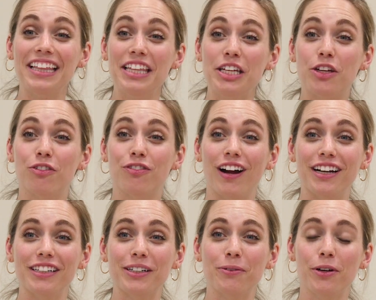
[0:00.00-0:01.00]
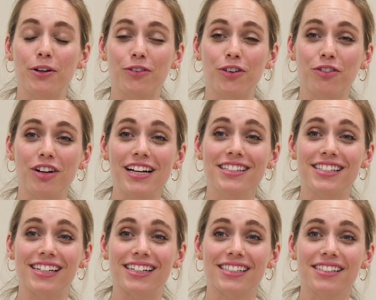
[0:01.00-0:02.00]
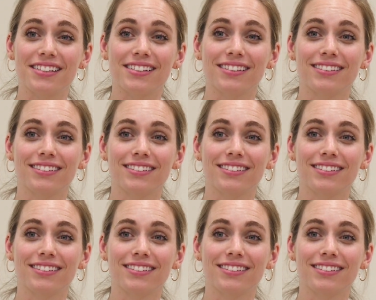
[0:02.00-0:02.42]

I think you finally won over Francis.